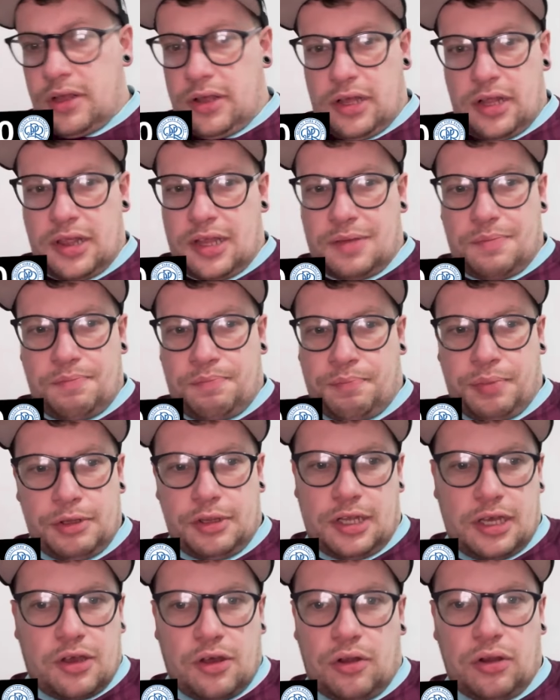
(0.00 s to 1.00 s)

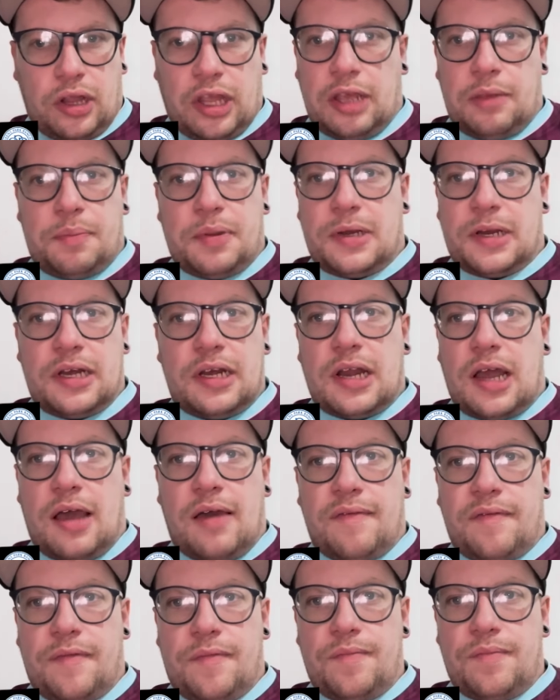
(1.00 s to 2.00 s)
the goalkeeper didn't
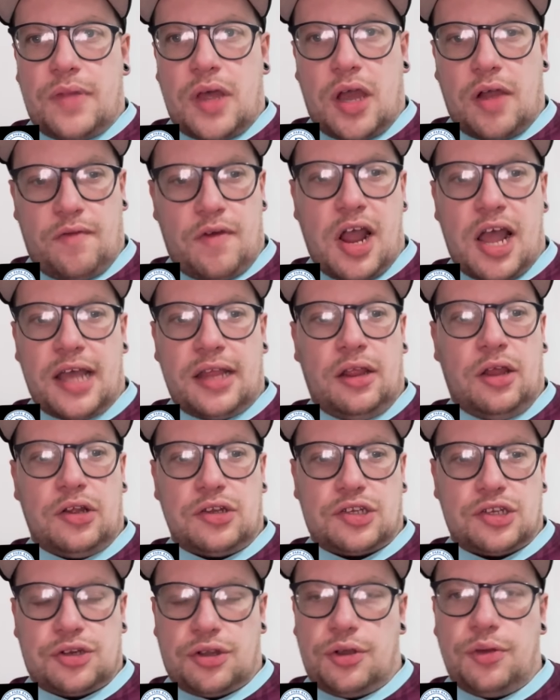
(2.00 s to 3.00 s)
have a right
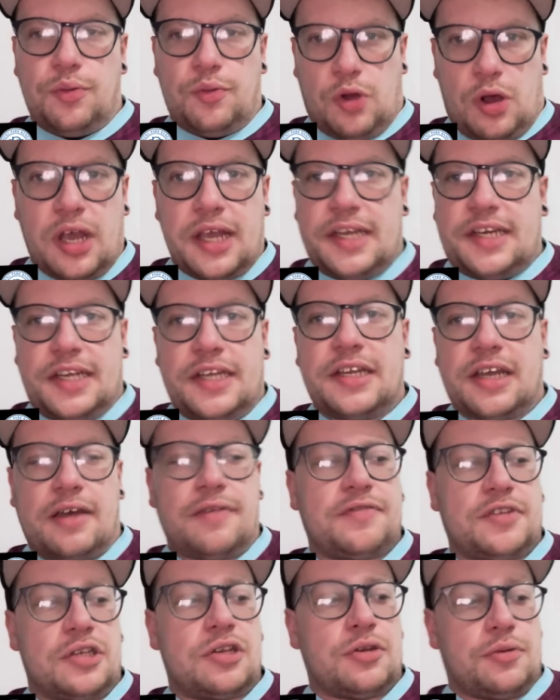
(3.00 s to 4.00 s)
lot to do. What he did
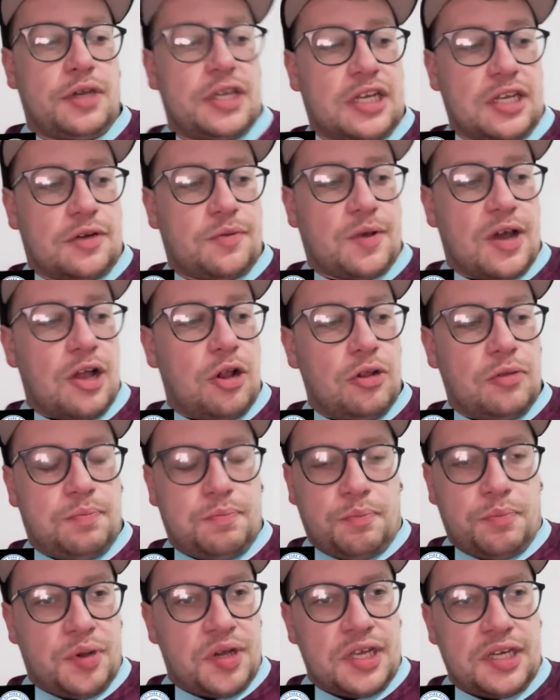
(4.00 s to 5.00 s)
have to do, he did well,
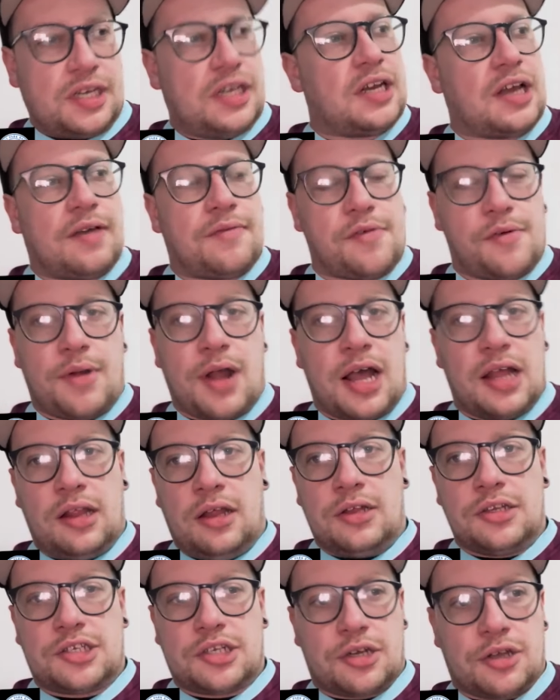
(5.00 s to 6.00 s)
but he didn't have a right
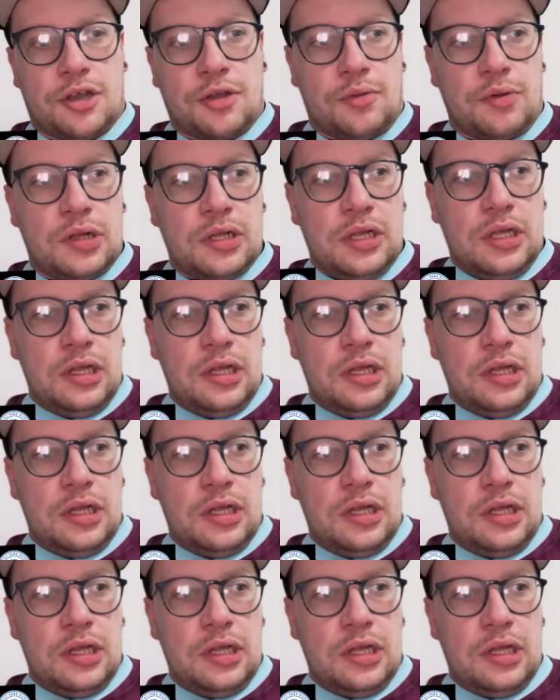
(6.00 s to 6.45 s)
lot to do.